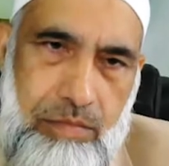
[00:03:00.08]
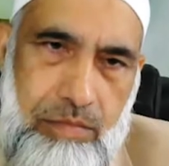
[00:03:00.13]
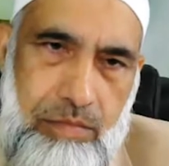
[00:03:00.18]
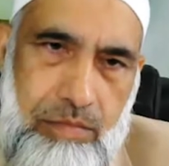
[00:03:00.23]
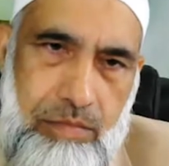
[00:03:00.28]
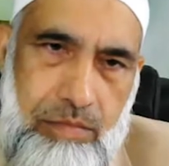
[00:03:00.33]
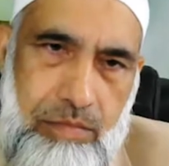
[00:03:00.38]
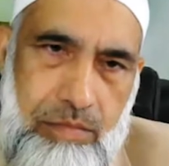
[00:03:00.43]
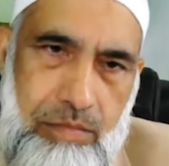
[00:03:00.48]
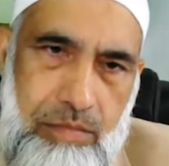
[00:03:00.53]

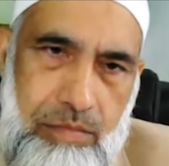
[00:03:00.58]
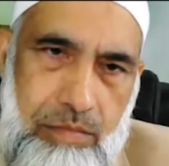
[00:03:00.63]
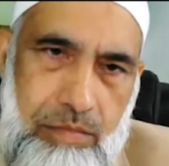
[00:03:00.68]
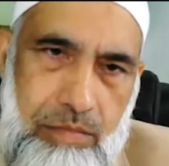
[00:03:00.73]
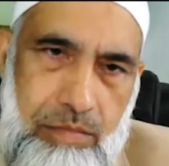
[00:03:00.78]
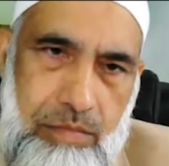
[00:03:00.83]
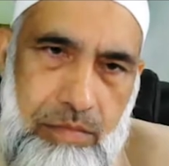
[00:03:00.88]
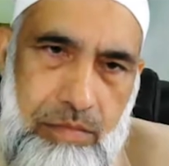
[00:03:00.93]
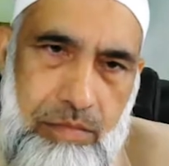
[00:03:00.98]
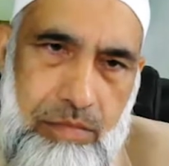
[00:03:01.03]

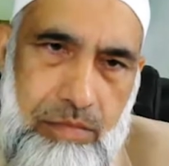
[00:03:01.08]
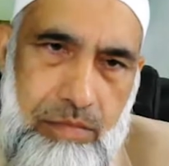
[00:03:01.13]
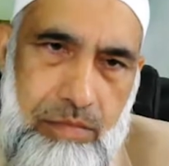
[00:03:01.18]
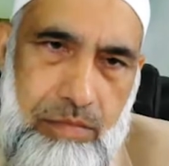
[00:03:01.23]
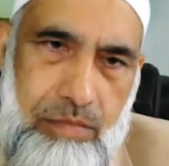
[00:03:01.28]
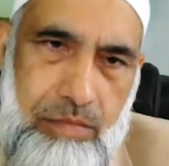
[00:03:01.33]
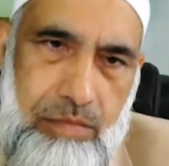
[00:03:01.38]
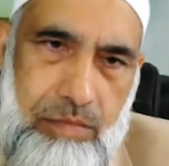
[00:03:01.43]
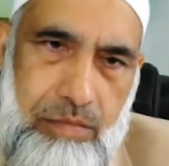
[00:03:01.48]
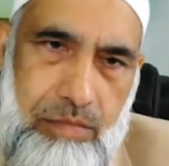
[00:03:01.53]

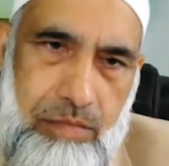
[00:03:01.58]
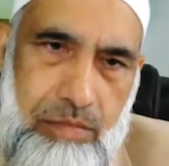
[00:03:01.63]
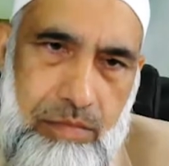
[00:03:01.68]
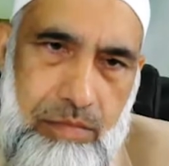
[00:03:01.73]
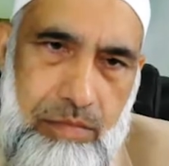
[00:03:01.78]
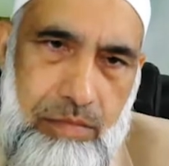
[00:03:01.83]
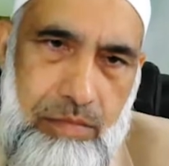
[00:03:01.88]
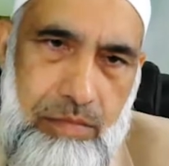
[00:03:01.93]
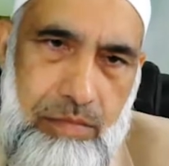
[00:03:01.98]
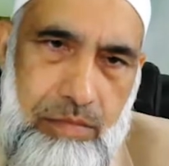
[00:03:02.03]

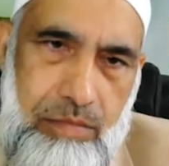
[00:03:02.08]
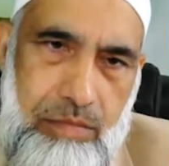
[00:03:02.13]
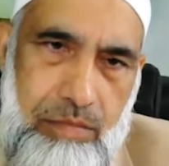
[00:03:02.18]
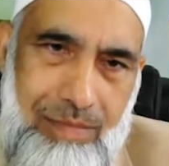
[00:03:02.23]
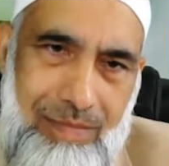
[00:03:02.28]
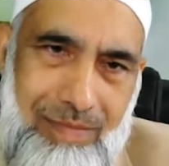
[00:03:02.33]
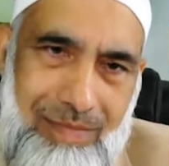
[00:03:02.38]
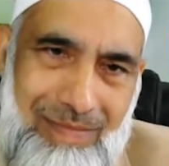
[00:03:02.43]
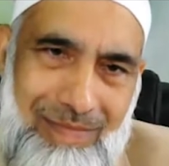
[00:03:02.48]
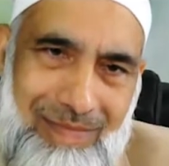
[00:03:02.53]

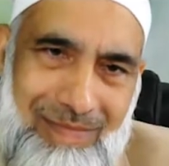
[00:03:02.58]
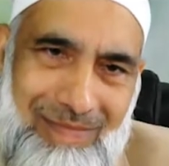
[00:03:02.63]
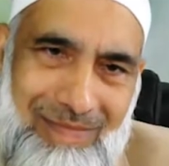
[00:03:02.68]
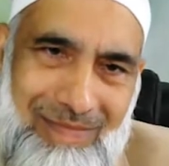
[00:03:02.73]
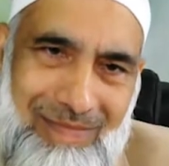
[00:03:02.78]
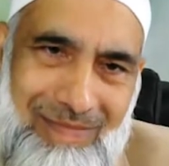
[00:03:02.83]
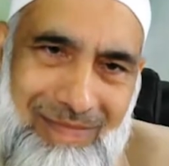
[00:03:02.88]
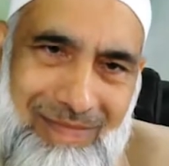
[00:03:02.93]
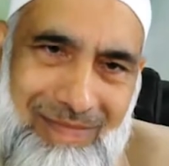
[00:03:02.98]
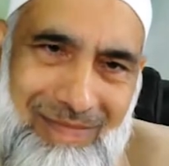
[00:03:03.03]

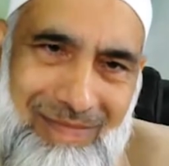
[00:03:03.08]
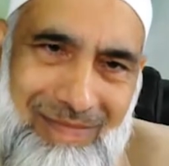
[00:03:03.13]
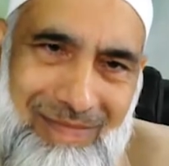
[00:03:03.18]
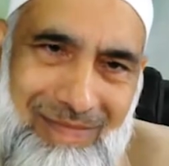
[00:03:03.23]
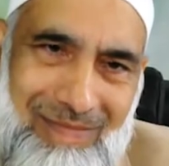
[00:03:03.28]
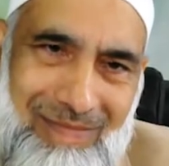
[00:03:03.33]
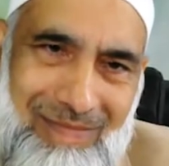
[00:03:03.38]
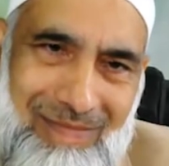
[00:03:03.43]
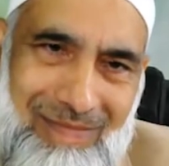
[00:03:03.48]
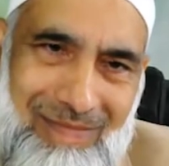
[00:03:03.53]

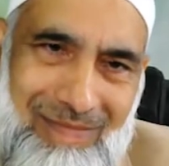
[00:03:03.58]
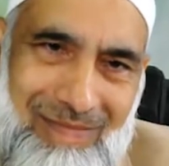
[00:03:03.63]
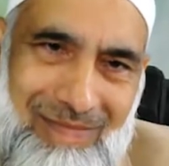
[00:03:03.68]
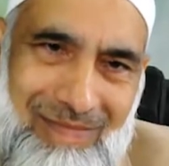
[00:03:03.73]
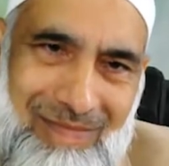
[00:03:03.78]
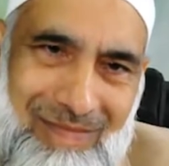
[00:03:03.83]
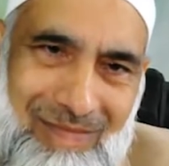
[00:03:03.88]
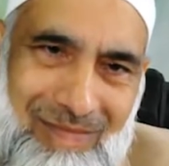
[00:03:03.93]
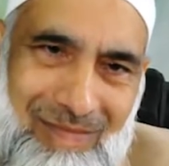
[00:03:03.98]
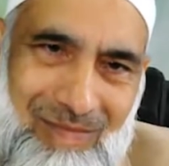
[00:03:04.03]

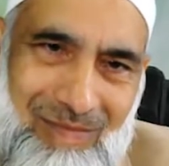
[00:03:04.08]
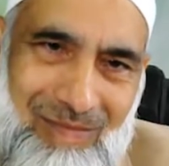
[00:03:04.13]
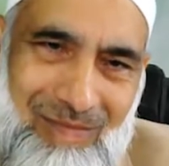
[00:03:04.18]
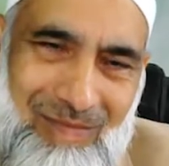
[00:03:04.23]
This person isn't speaking.